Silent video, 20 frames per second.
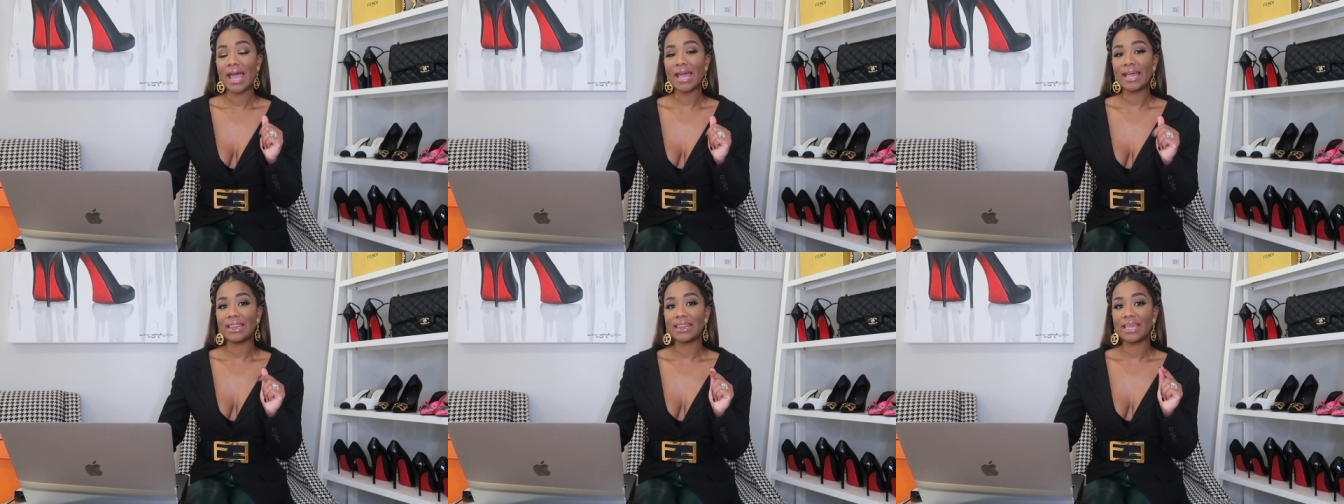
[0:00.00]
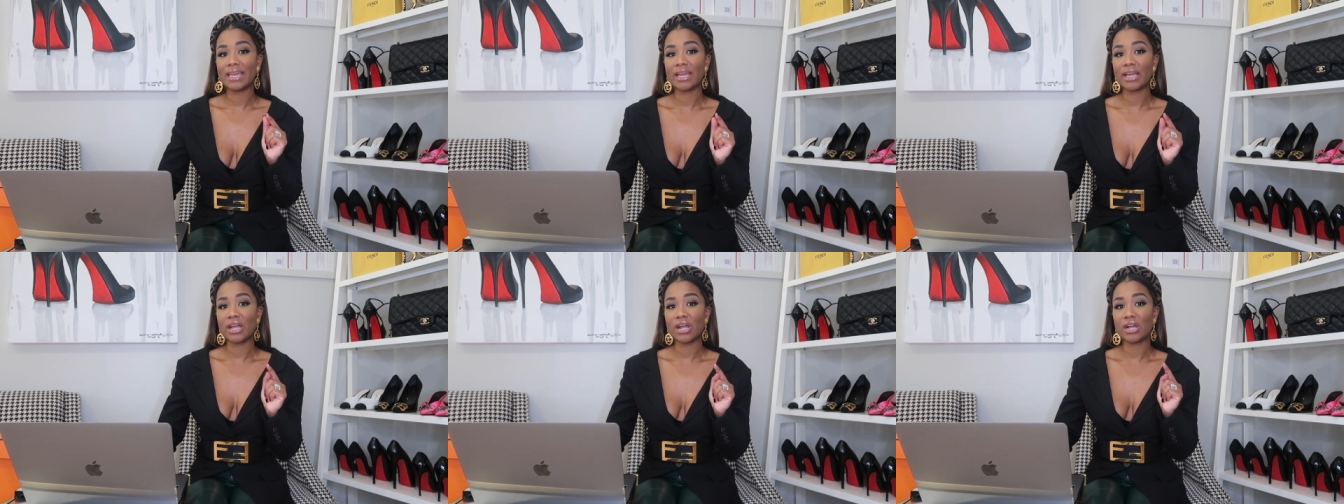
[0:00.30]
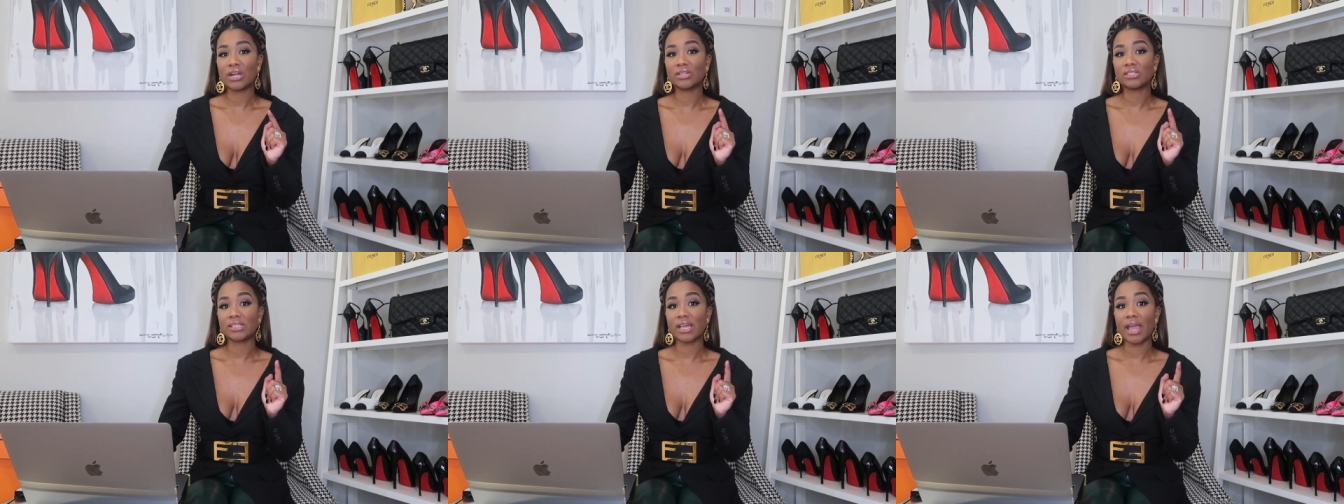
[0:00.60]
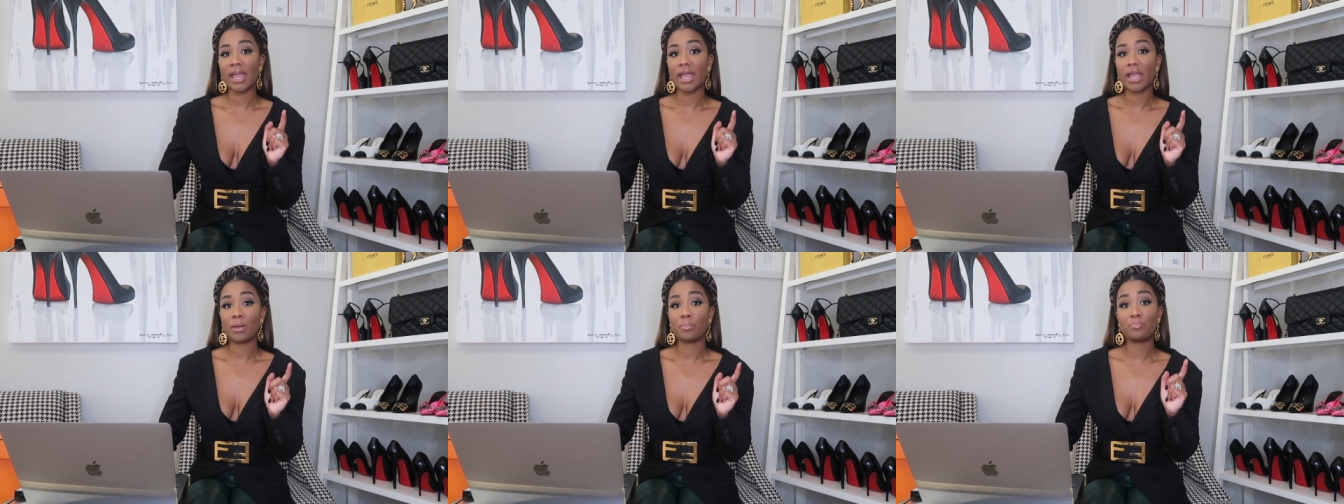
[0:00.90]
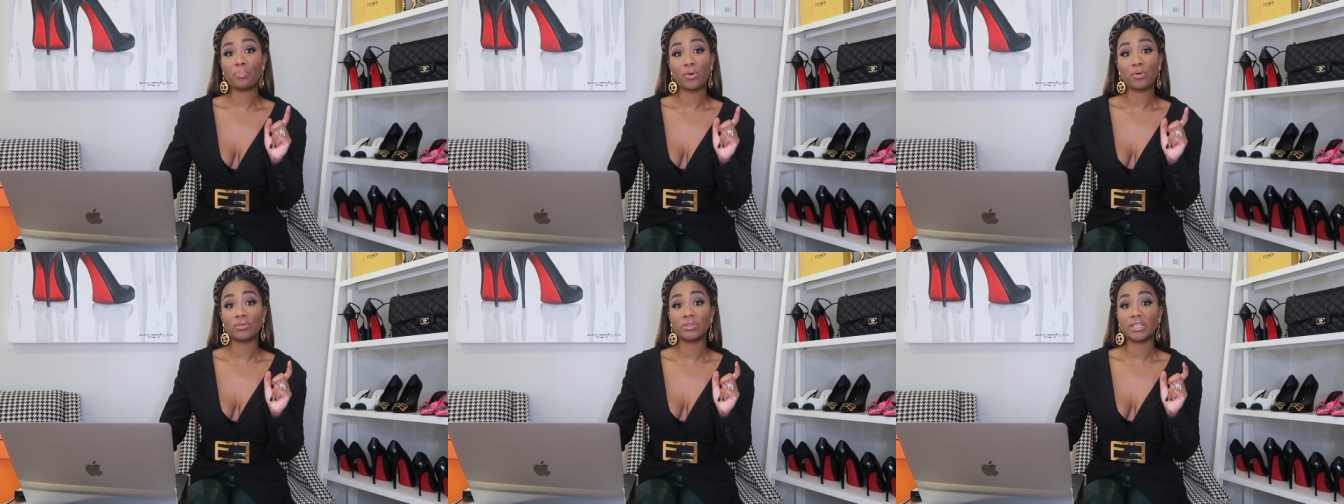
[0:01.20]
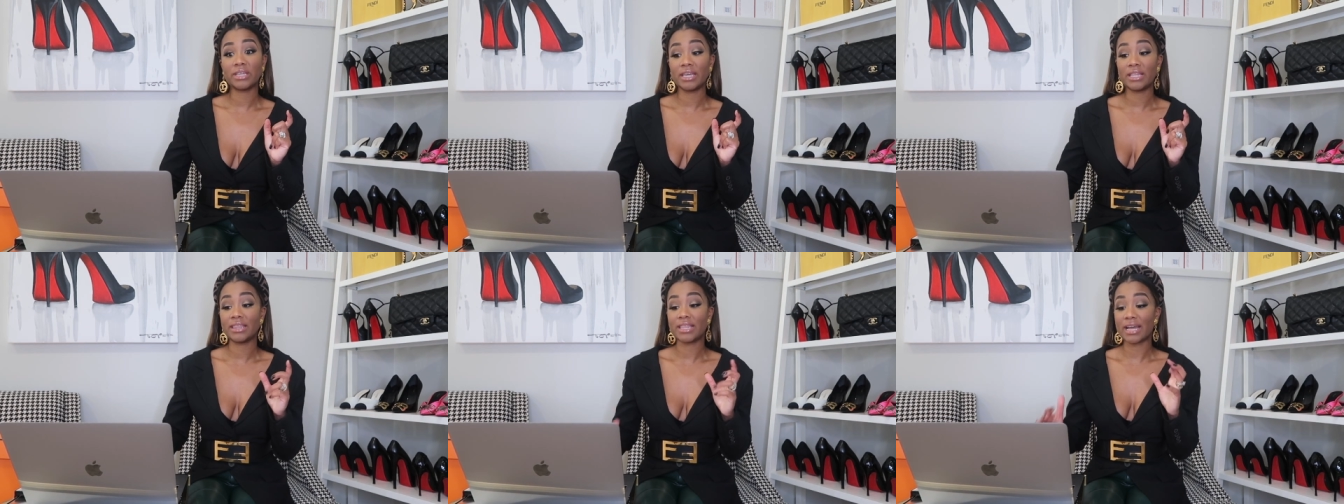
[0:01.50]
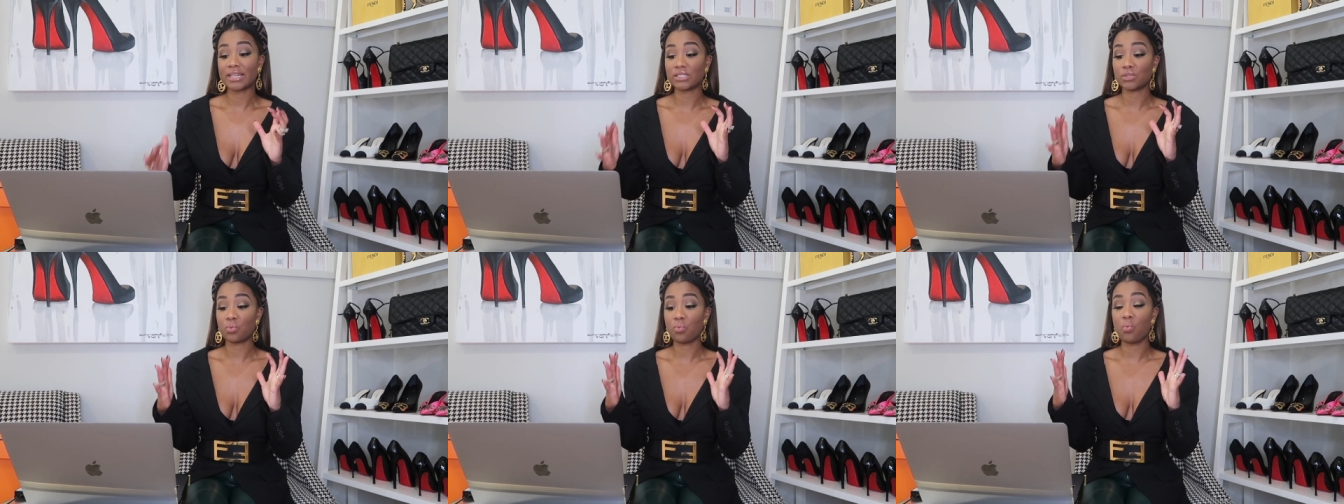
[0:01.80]
and there's a bullied
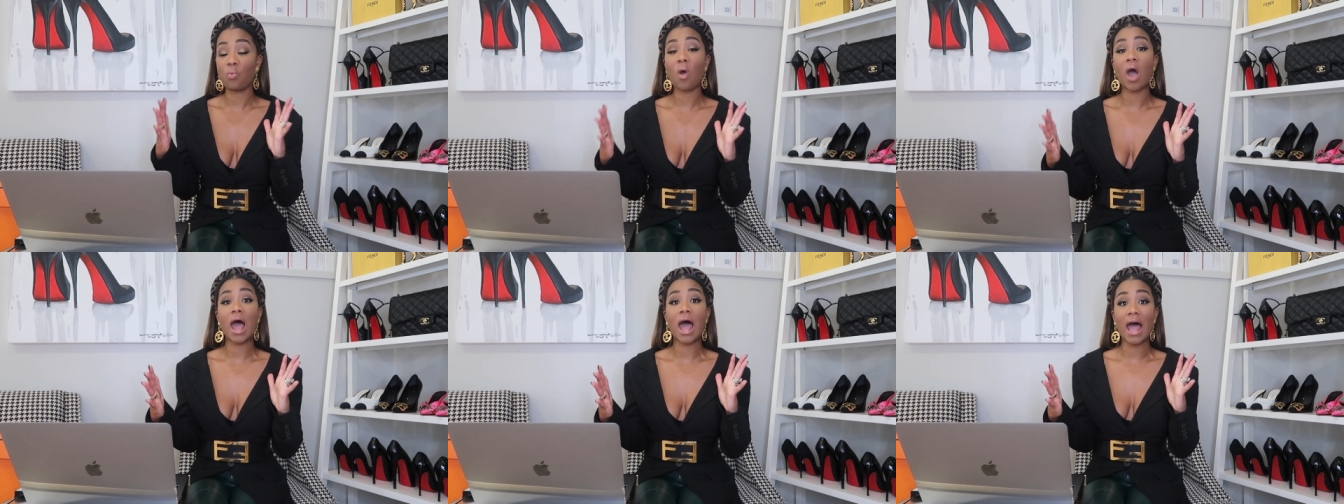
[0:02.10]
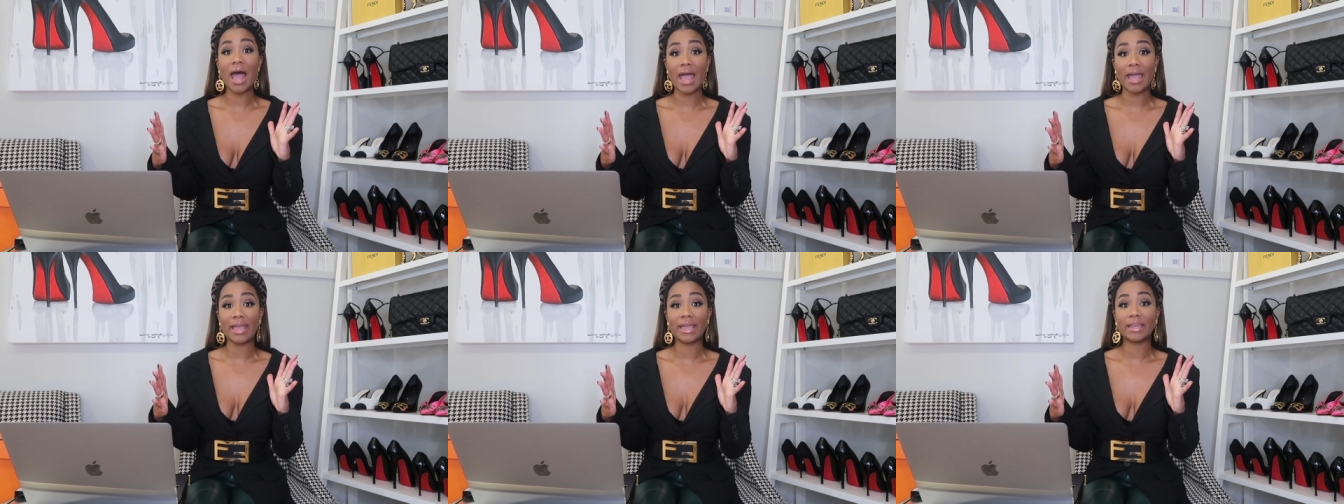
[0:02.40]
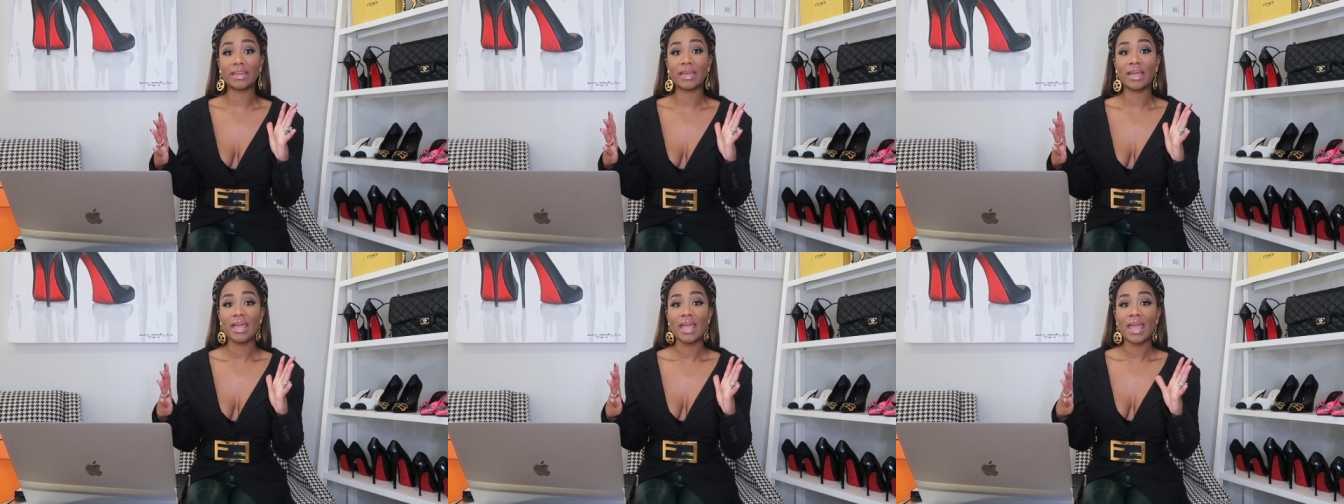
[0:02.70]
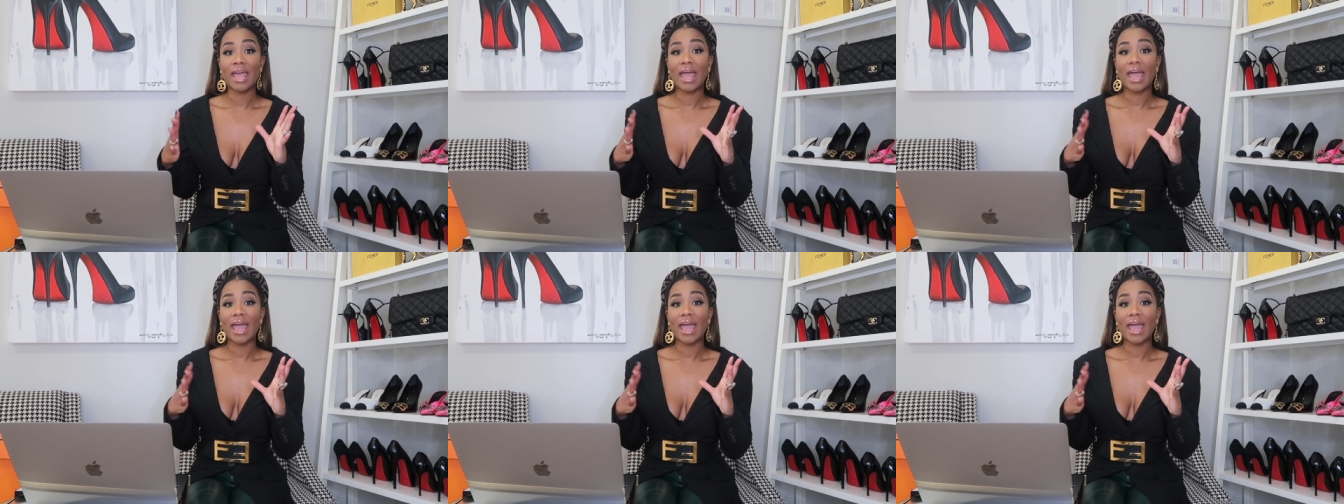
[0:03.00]
that's wide,